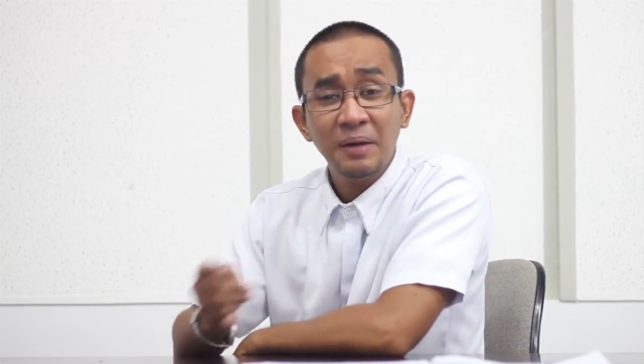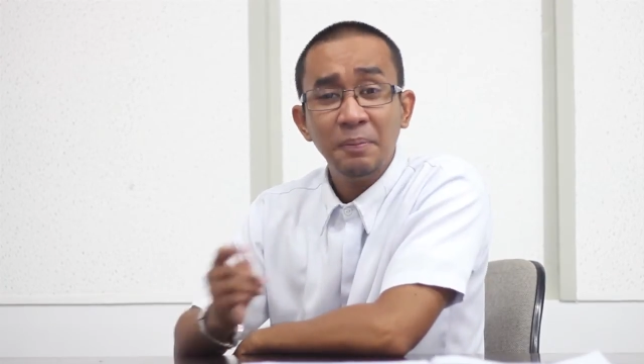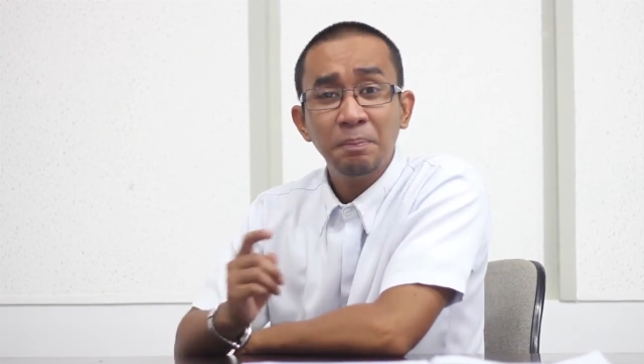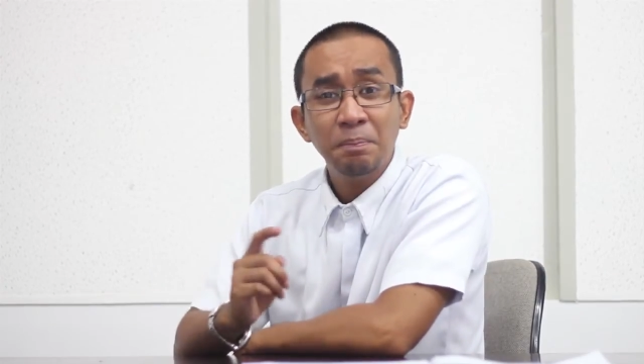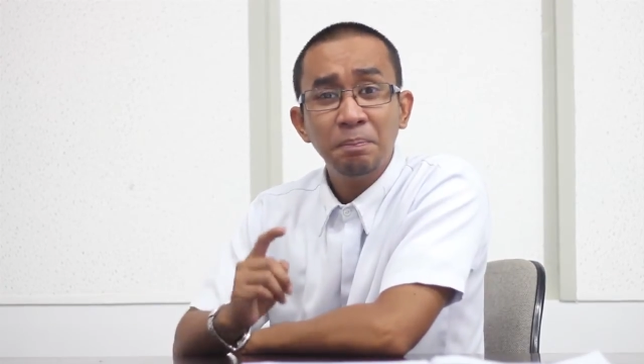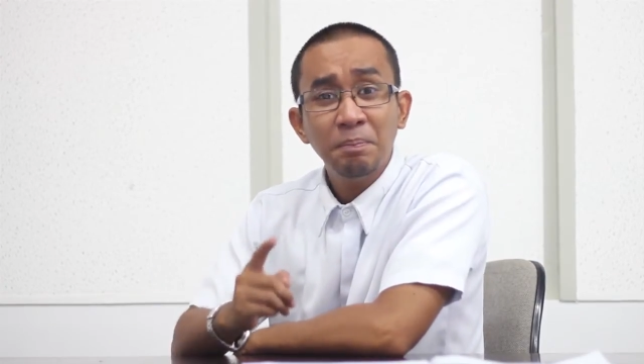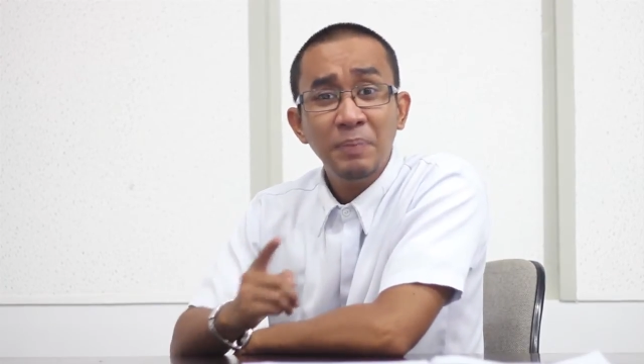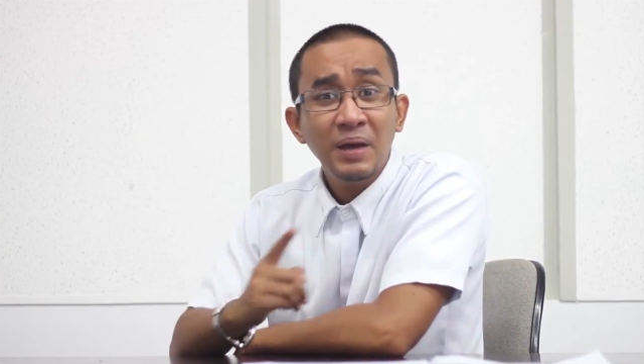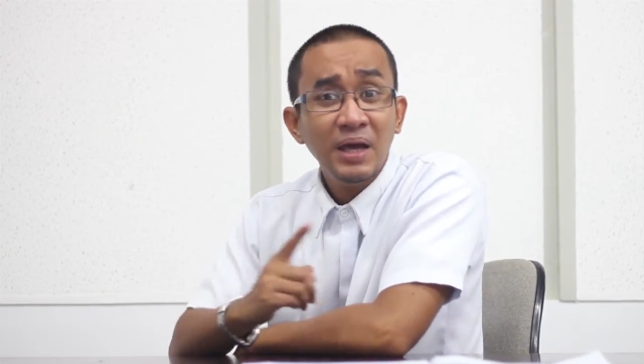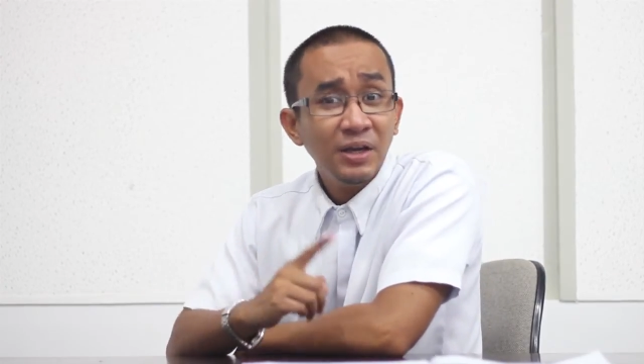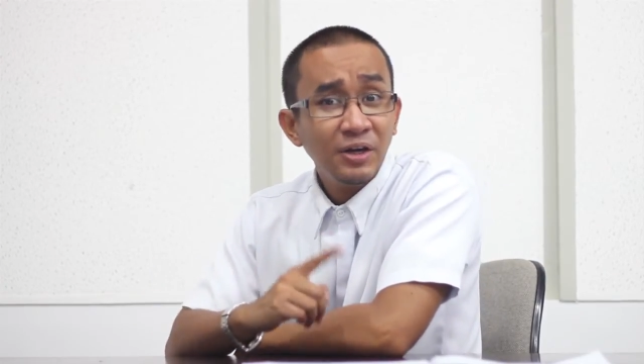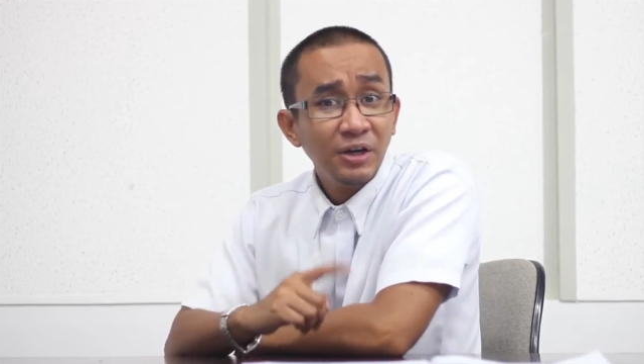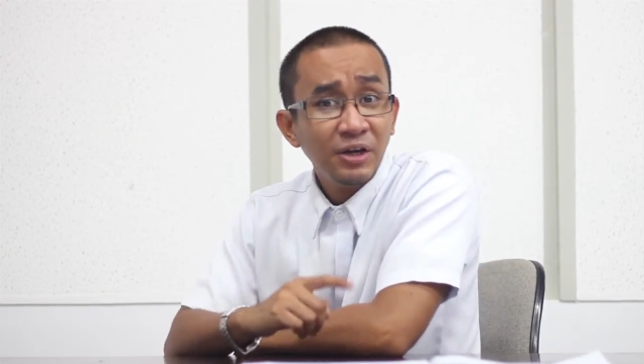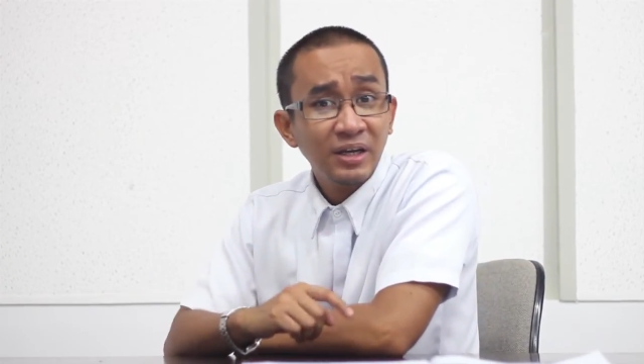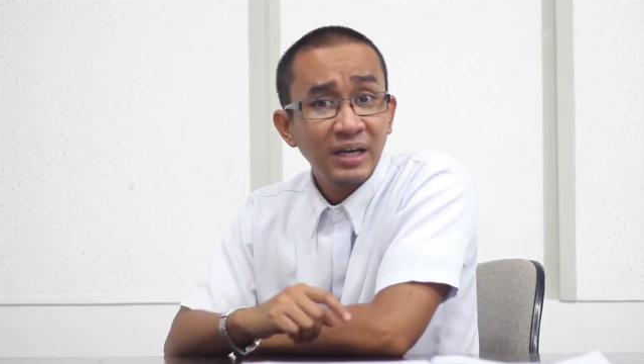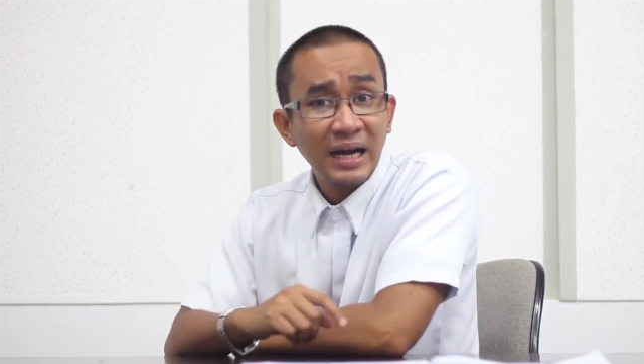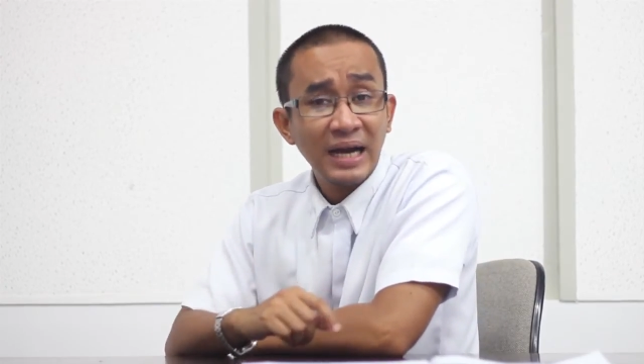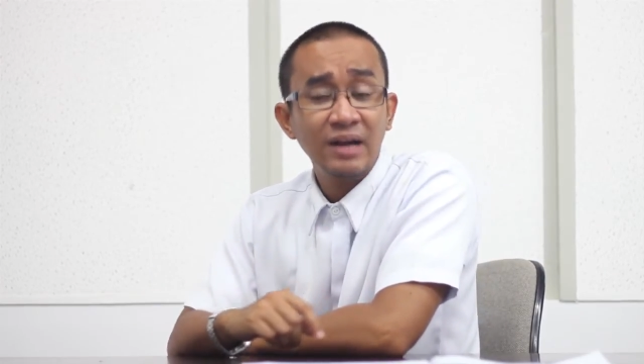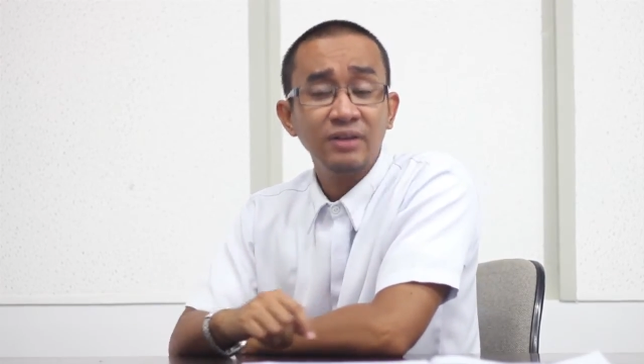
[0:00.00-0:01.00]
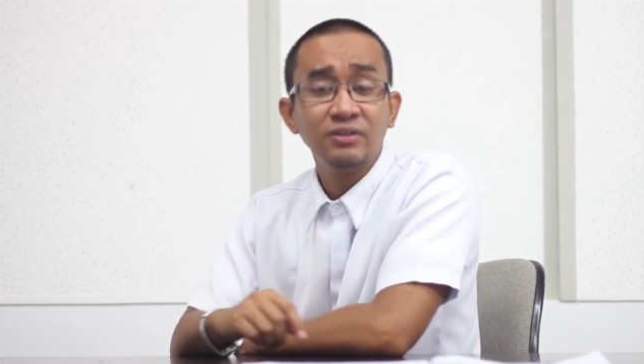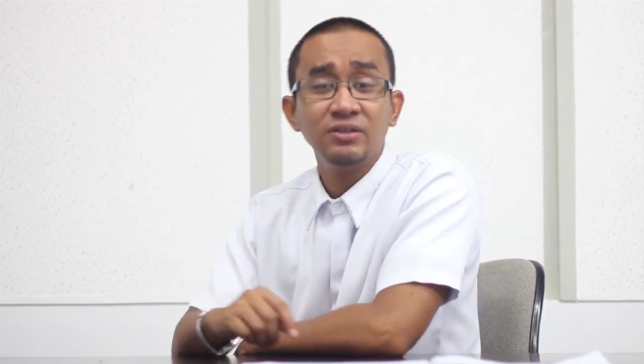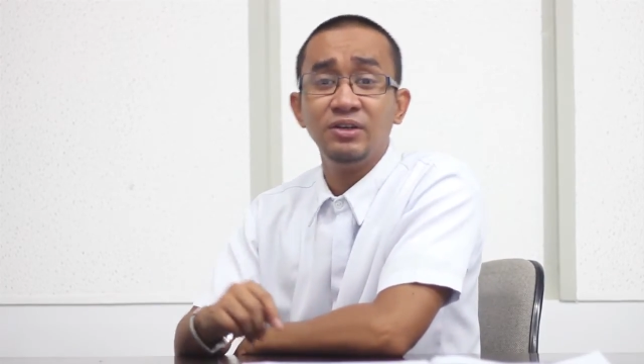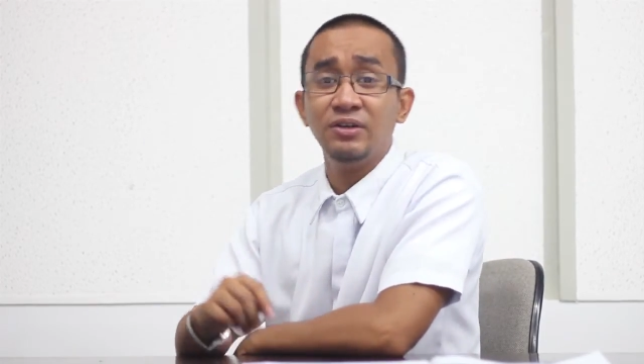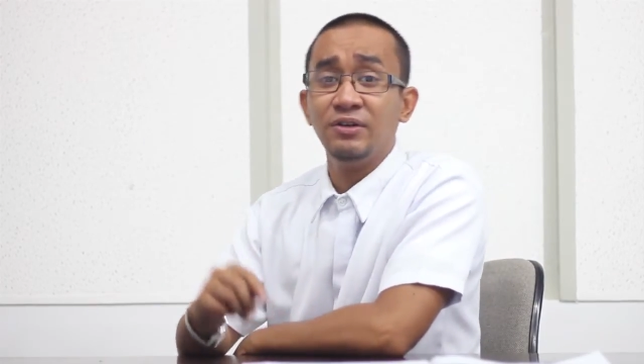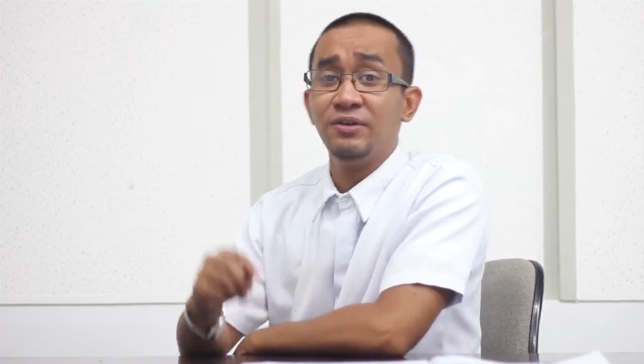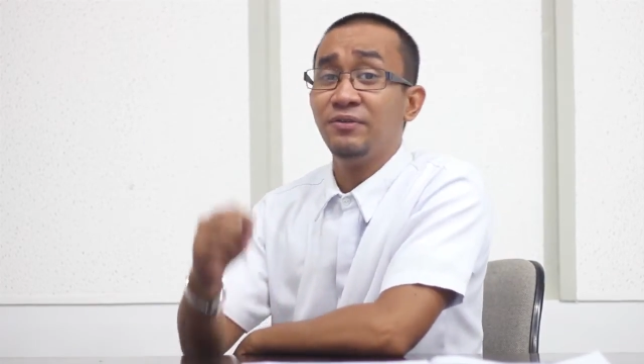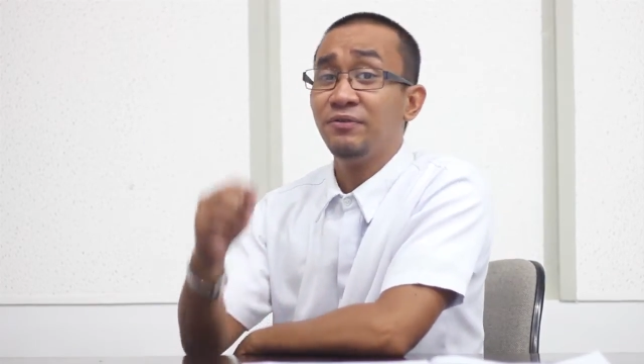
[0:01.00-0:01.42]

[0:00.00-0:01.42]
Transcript: the better character